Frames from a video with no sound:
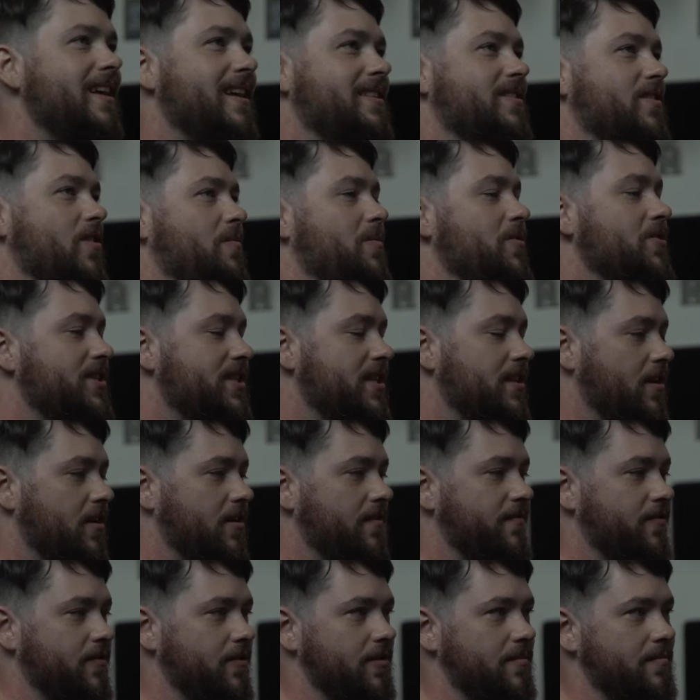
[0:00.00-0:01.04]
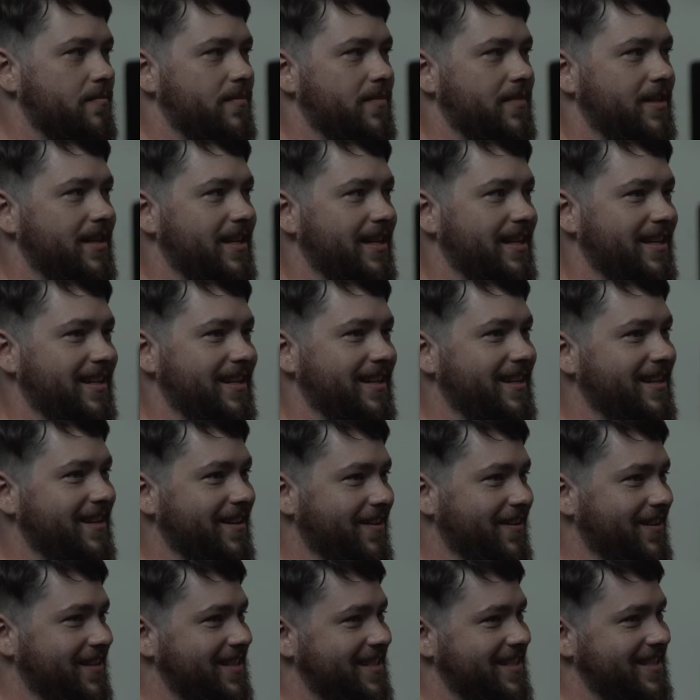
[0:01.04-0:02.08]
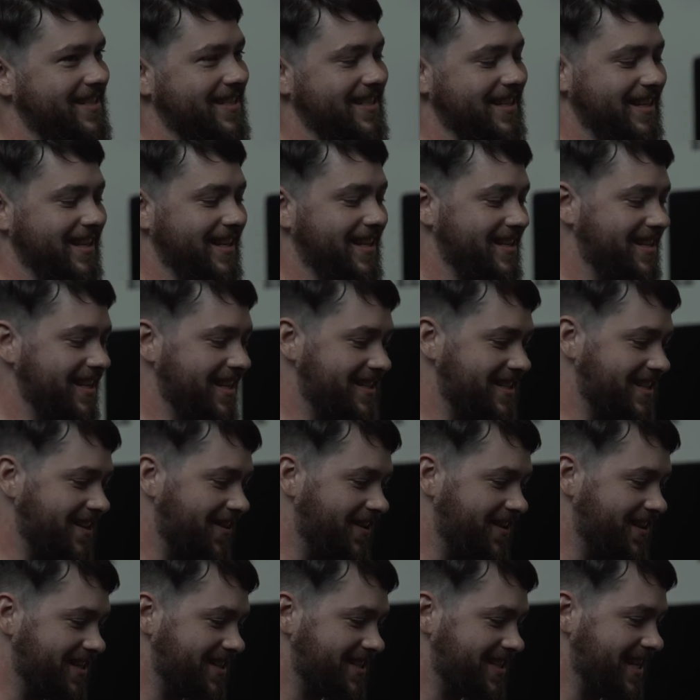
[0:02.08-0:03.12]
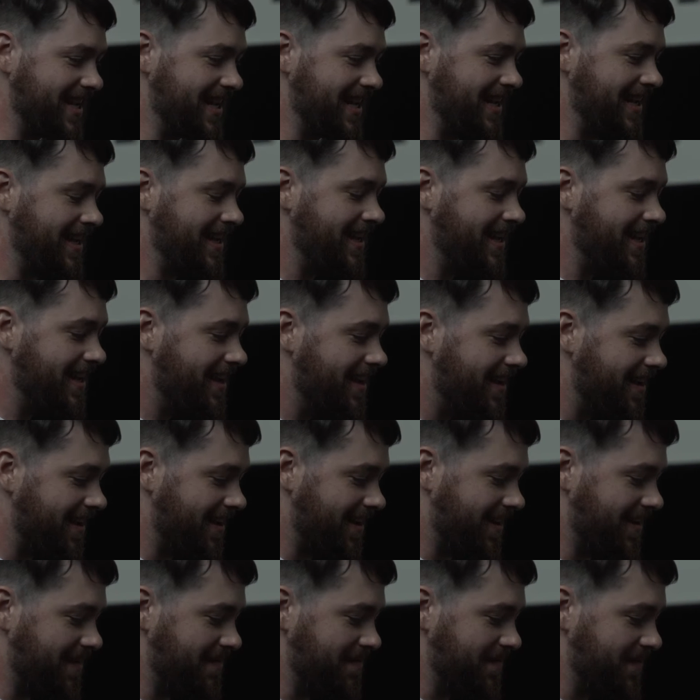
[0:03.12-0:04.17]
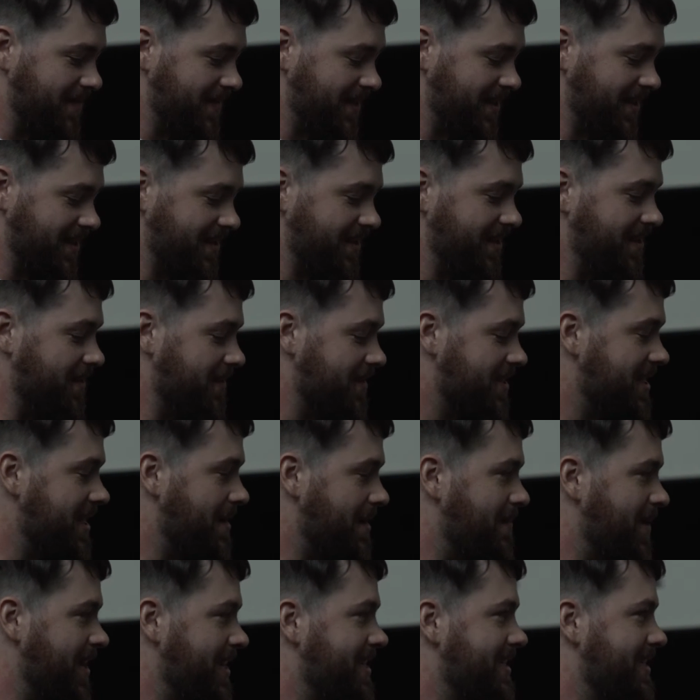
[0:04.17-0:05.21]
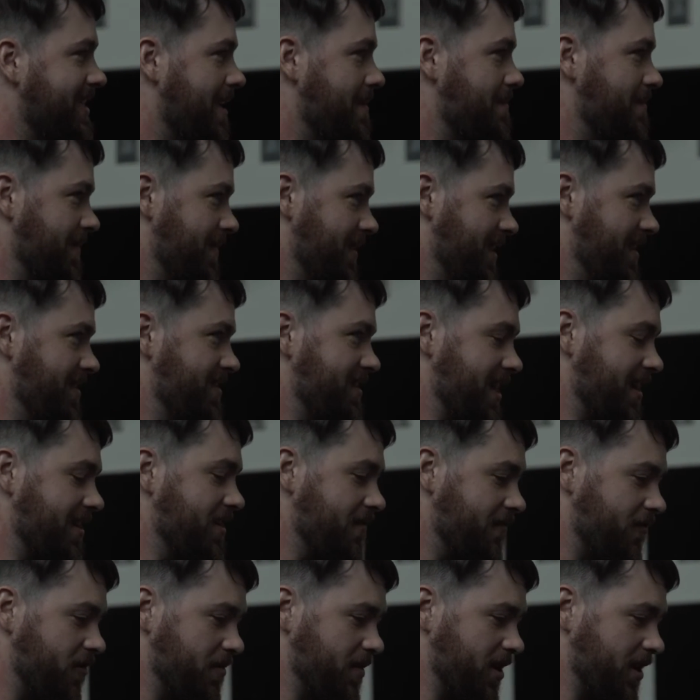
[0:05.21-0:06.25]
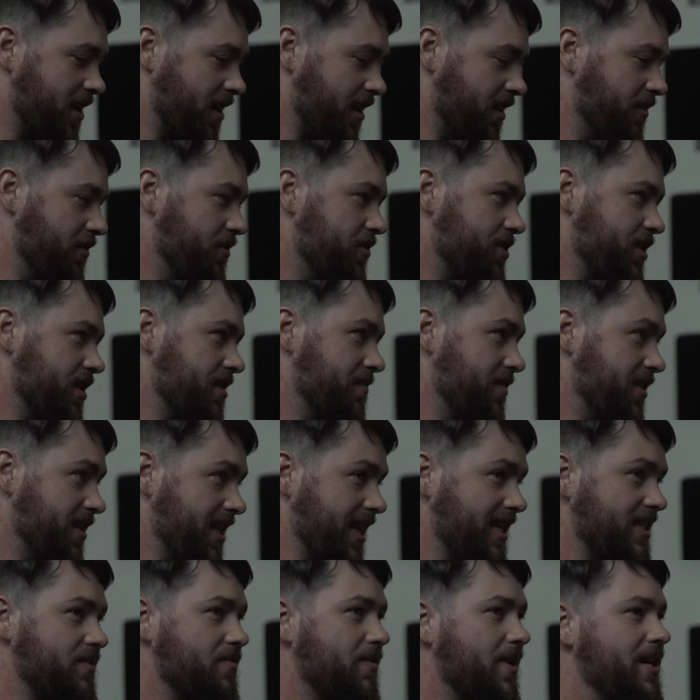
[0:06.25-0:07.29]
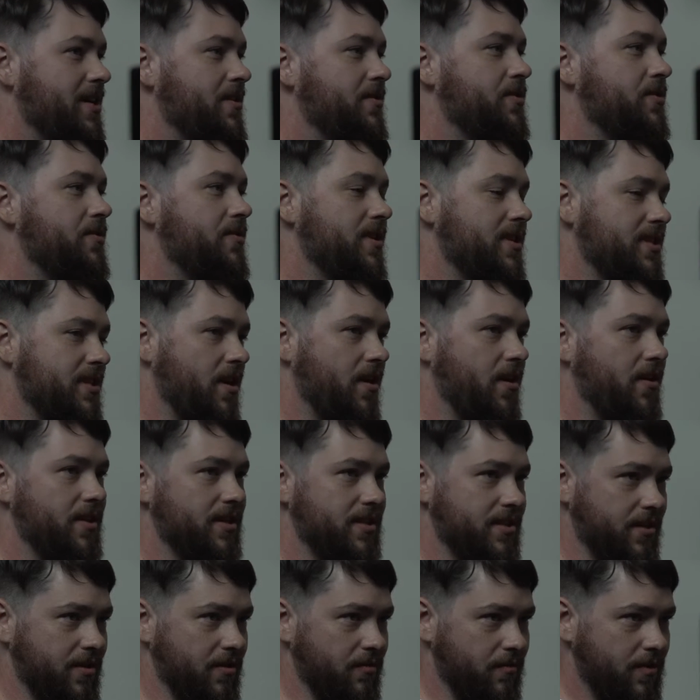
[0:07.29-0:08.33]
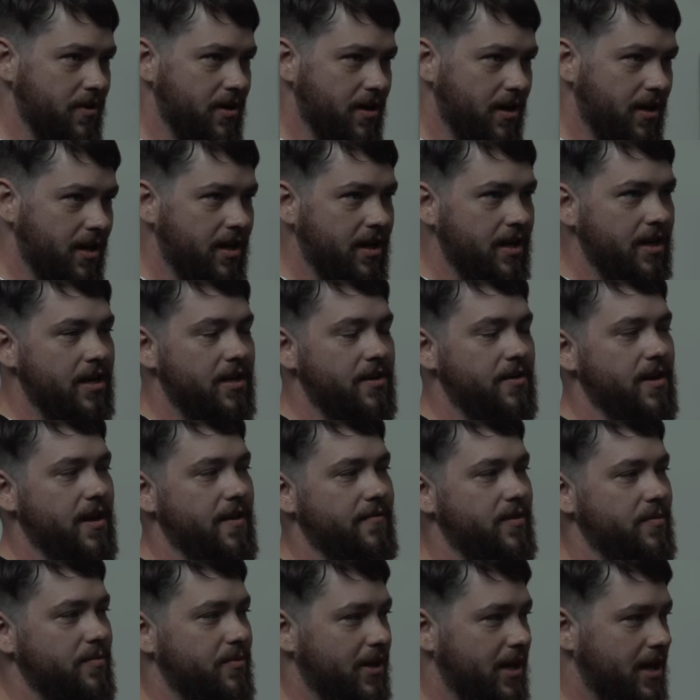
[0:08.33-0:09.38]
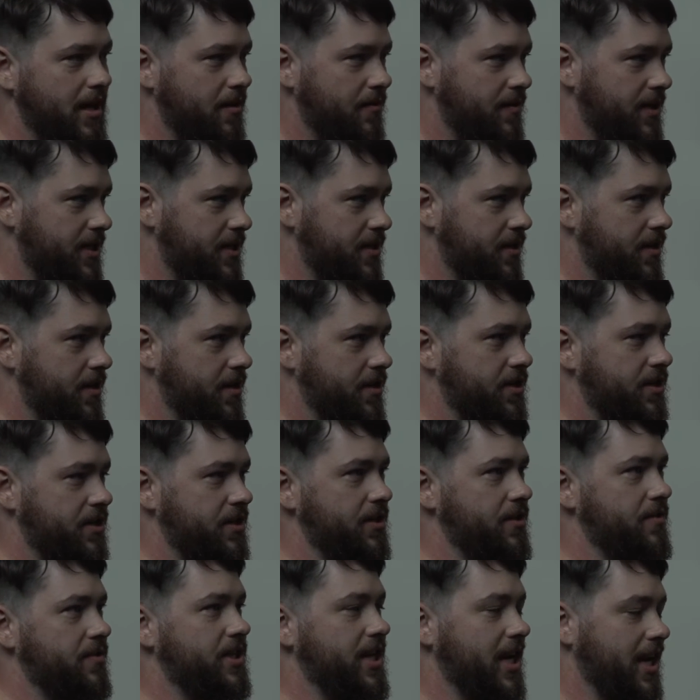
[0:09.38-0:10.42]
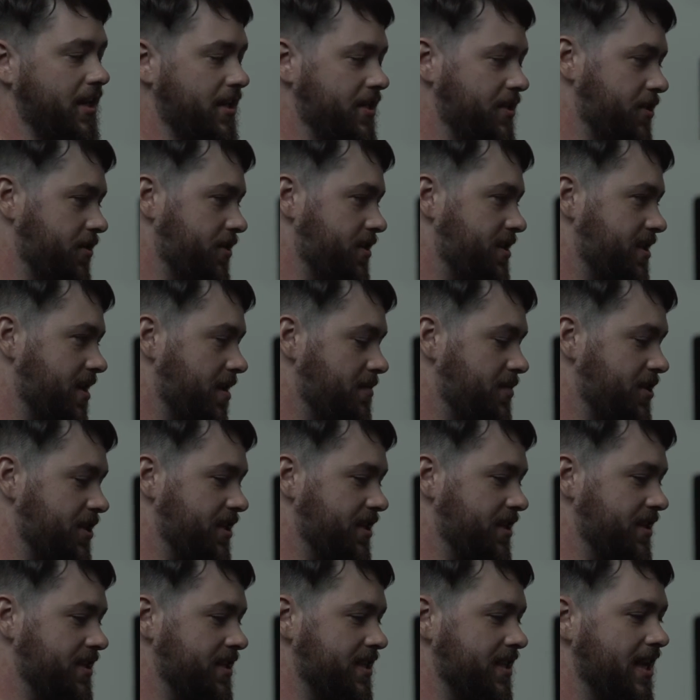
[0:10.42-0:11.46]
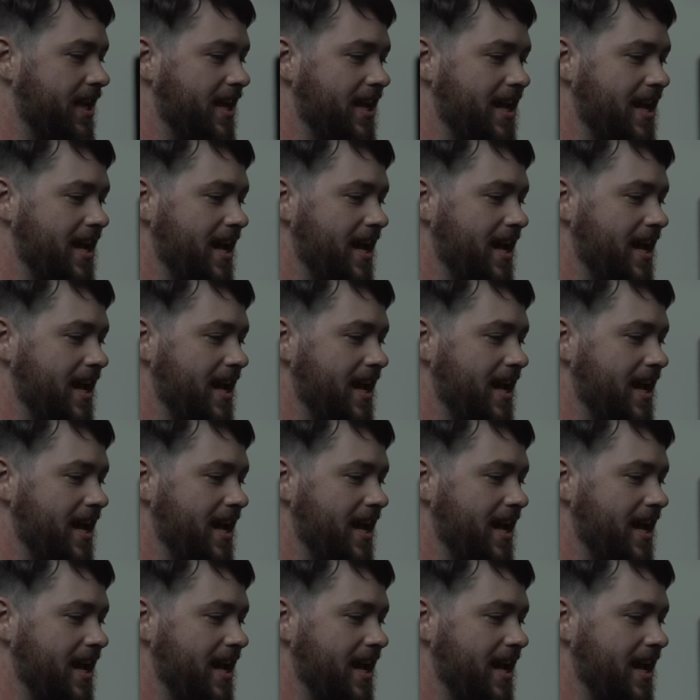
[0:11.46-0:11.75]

it's almost an art form. Uh, you know, it's, it, it's hard to say, um, you know, step by step, here's how you form a conclusion, but that's why you do this, all this other work. You have the prior research, you challenge your assumptions,